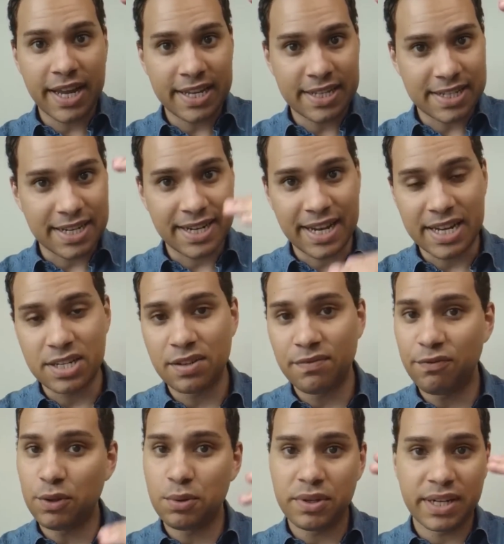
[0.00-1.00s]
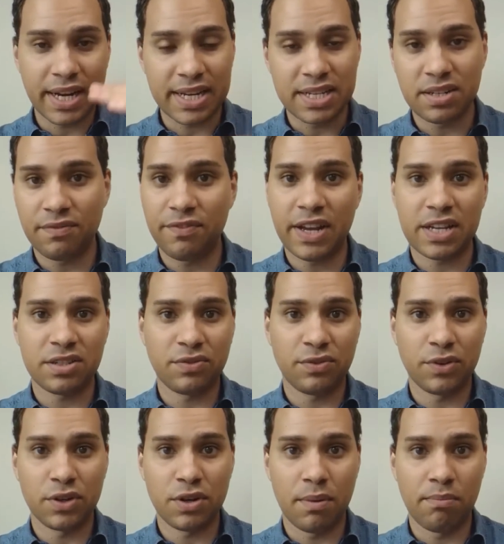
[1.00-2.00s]
it's nice and fluid nice and fast
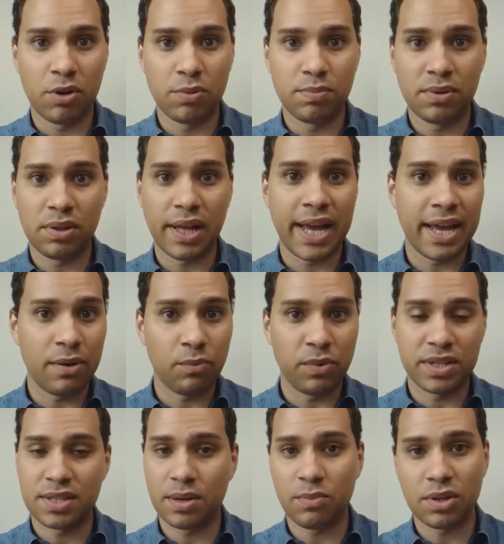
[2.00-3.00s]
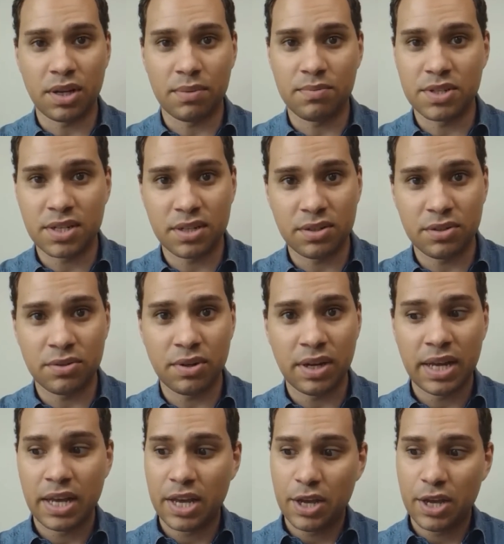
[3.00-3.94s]
for mobile and when someone comes to